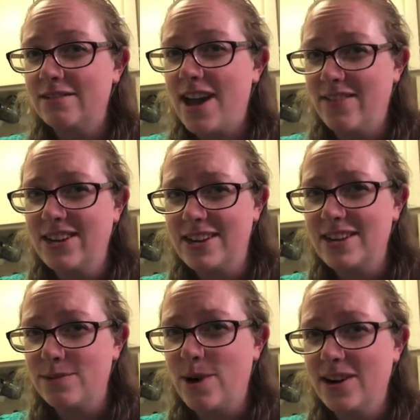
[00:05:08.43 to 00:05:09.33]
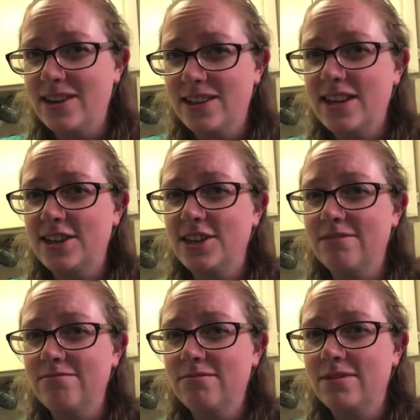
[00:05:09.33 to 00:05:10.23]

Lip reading: having a dance party in the kitchen,